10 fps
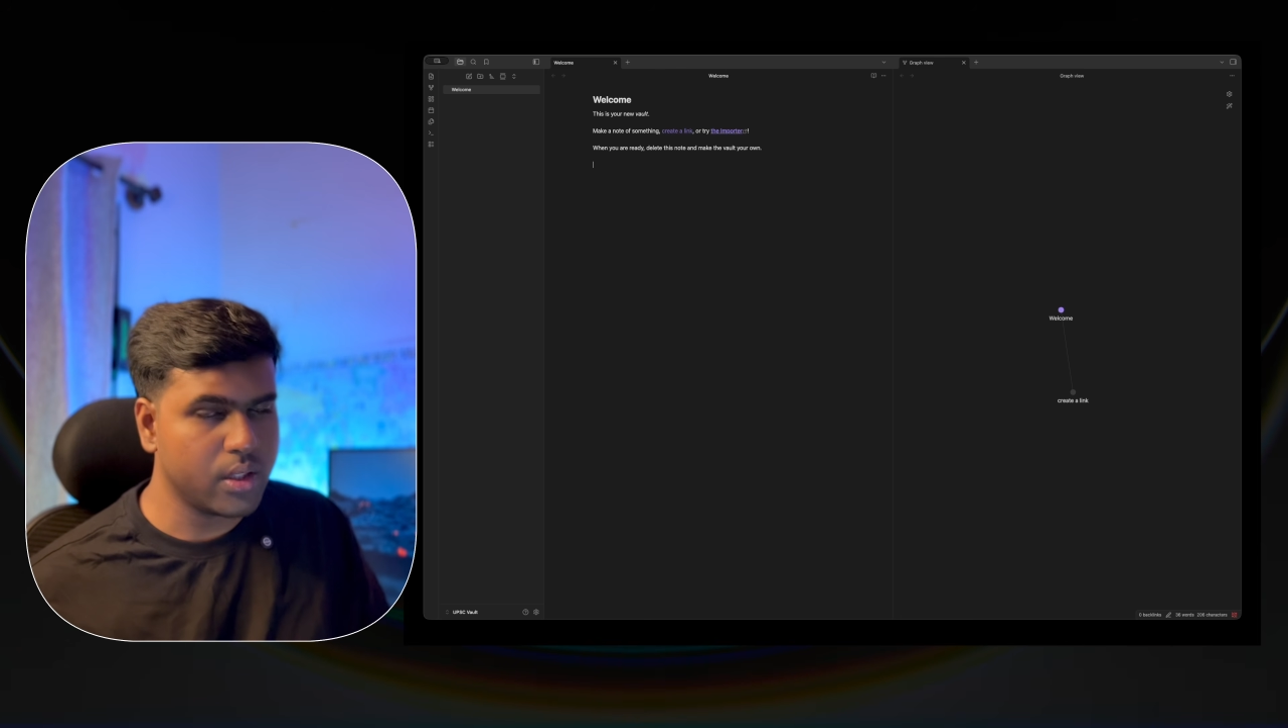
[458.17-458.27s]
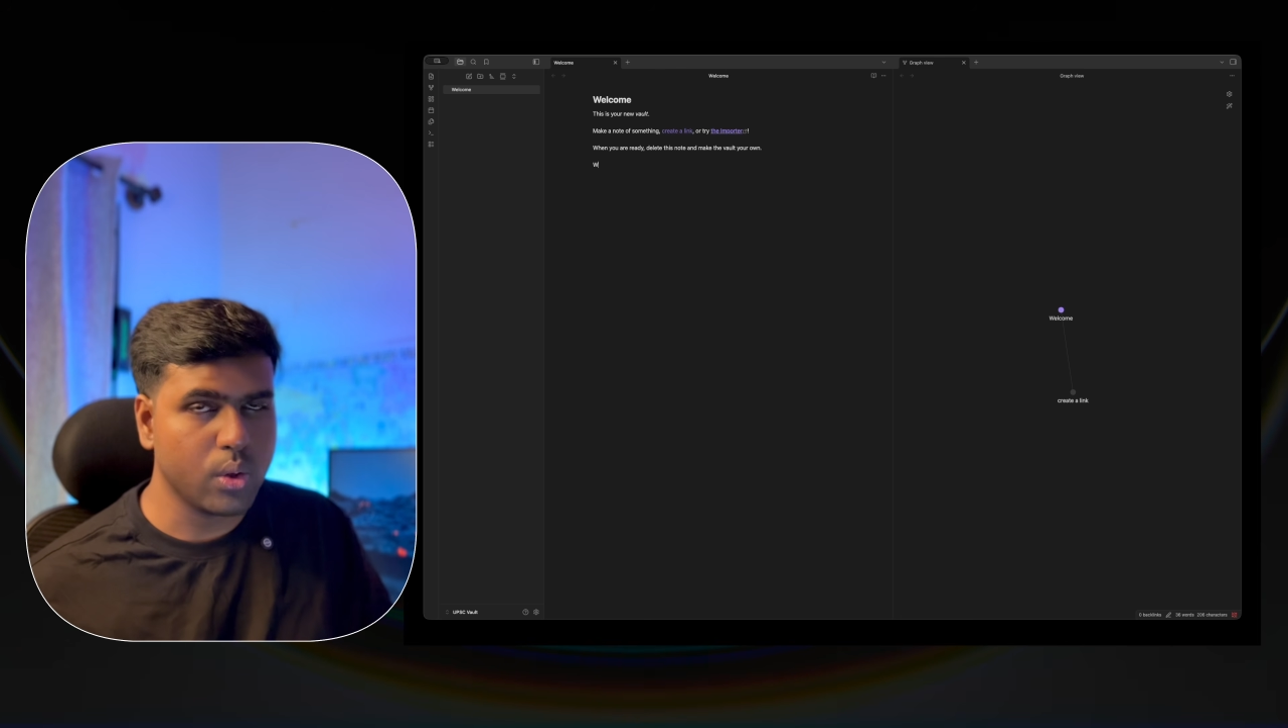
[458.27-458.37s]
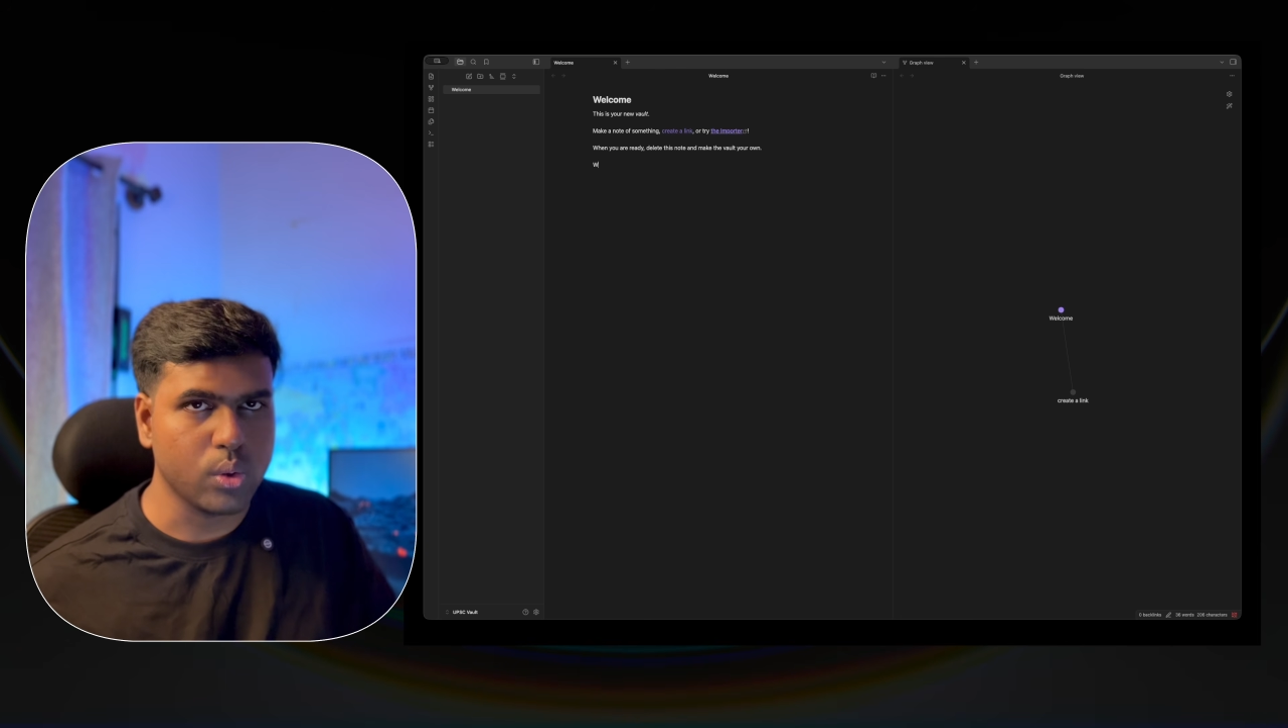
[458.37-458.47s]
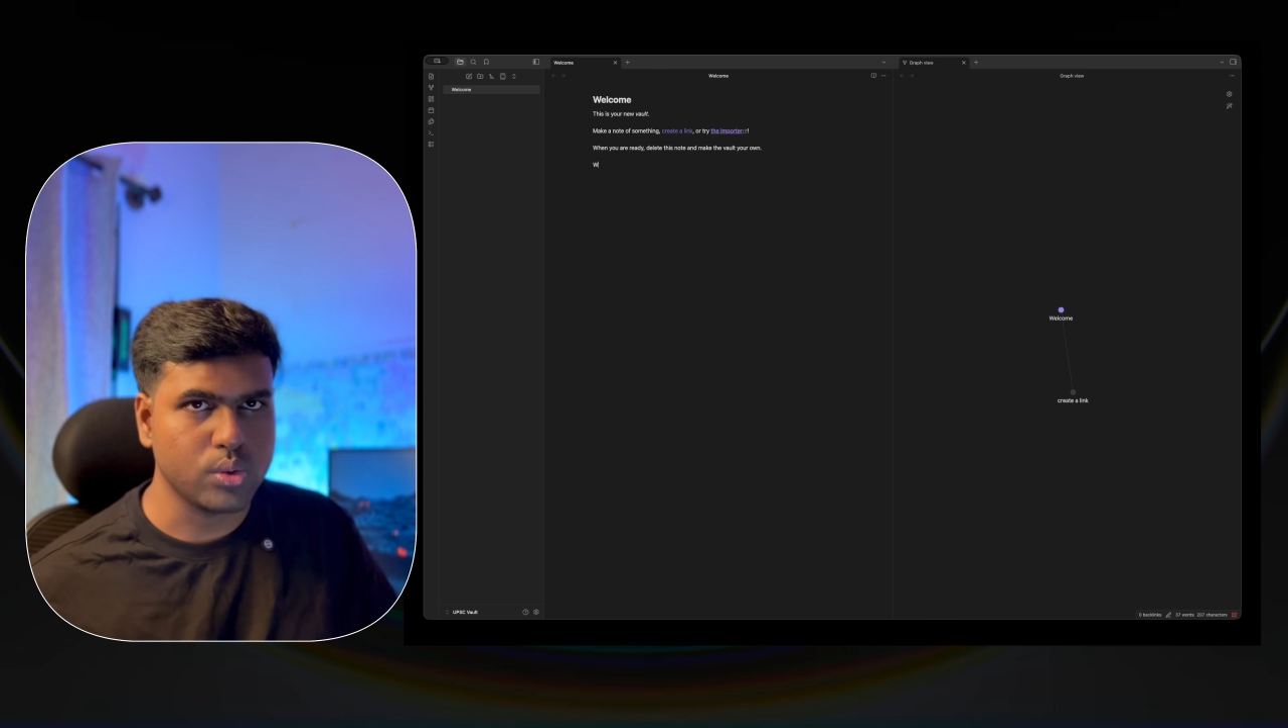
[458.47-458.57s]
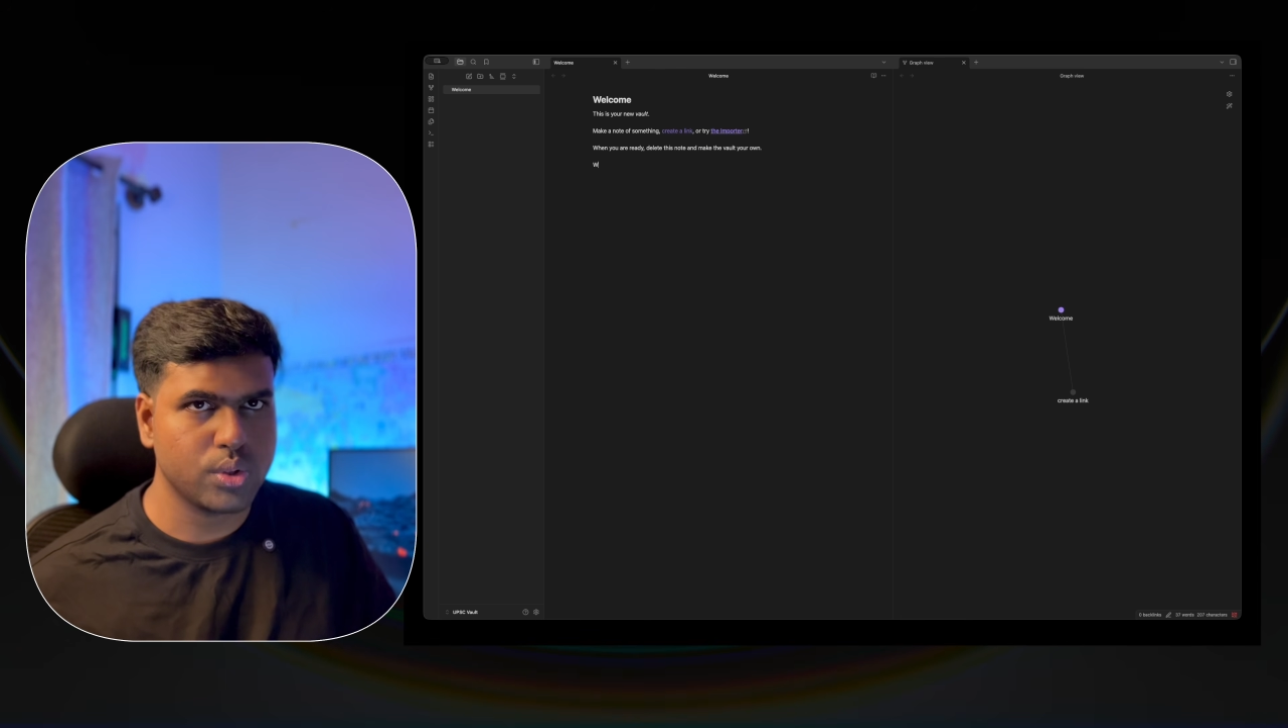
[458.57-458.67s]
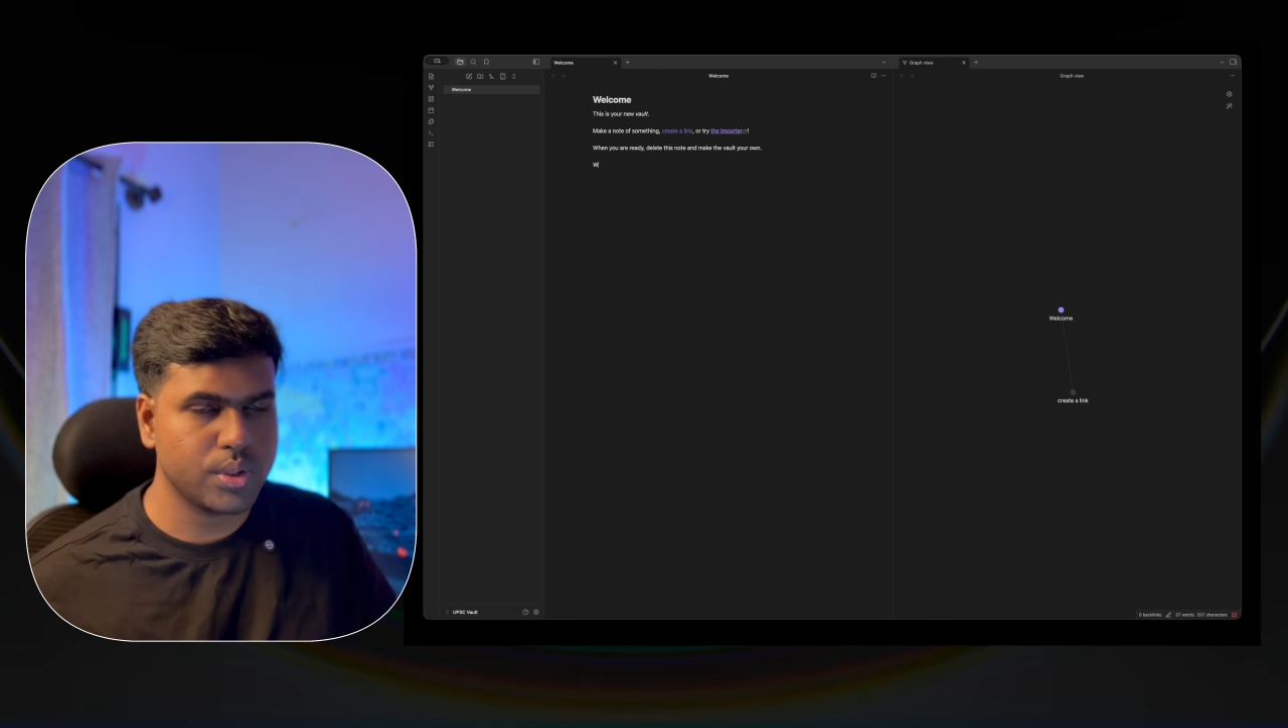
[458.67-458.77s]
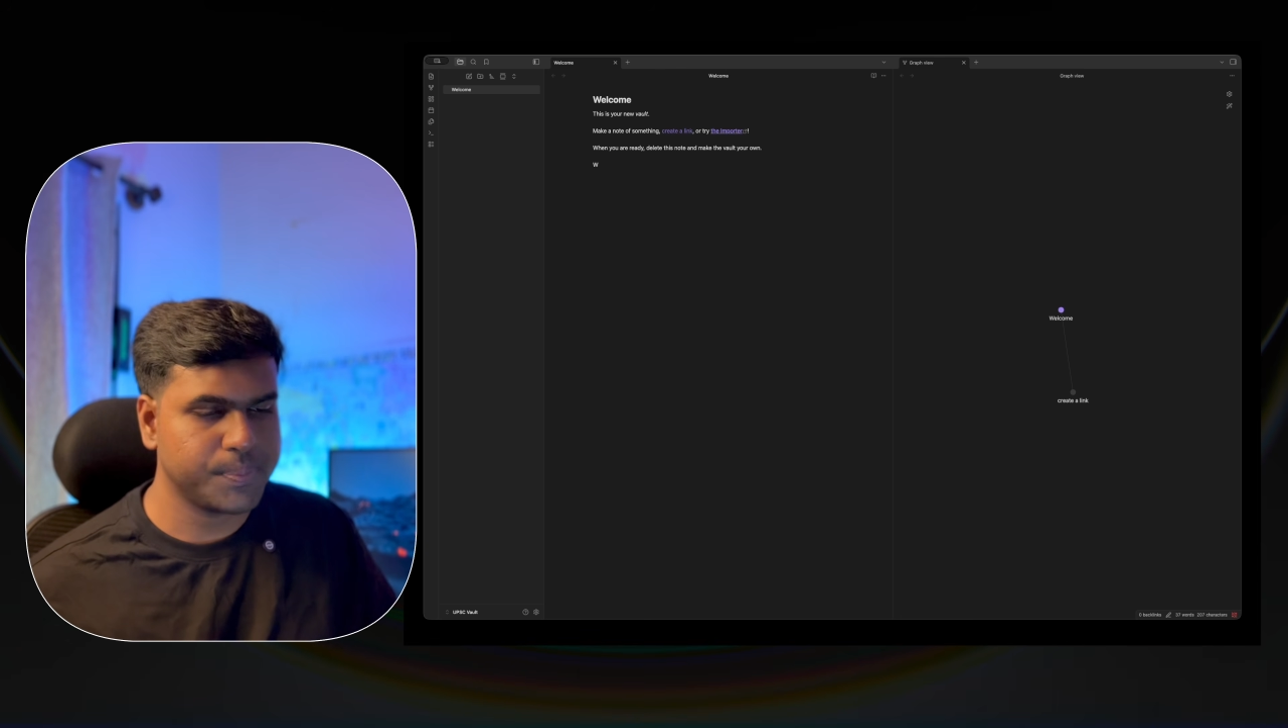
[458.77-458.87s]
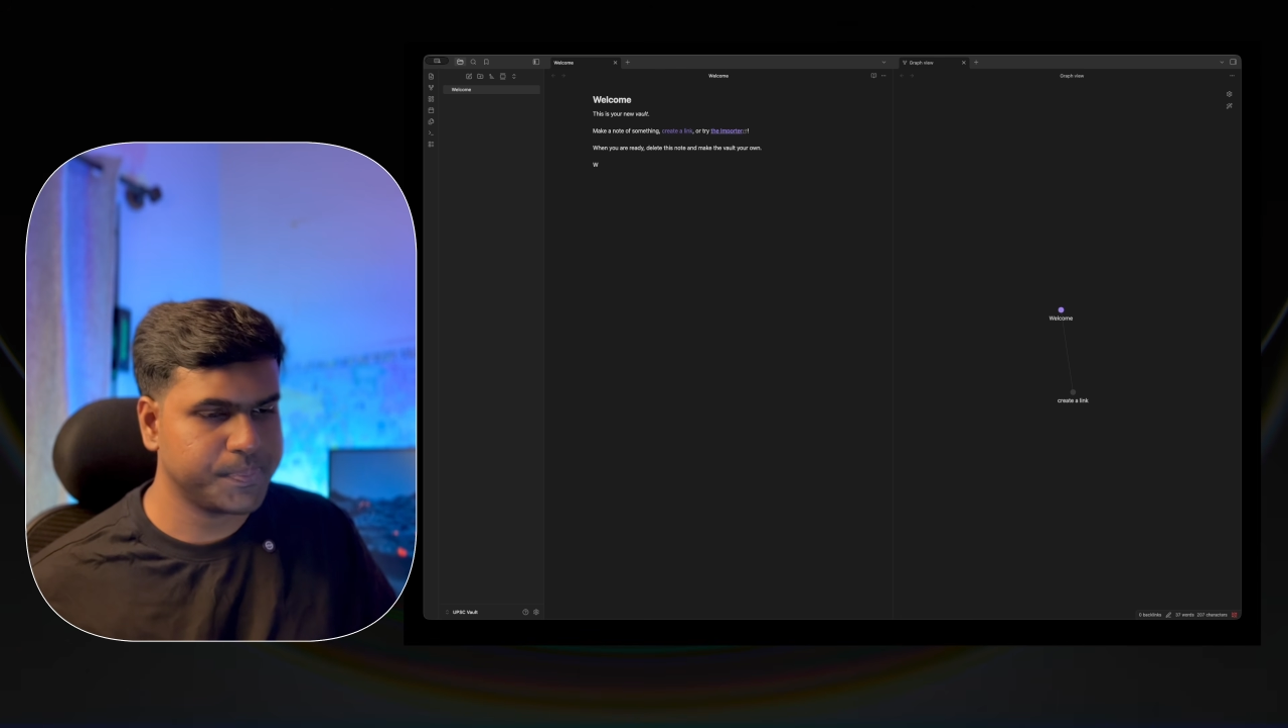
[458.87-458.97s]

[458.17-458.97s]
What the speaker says: notes.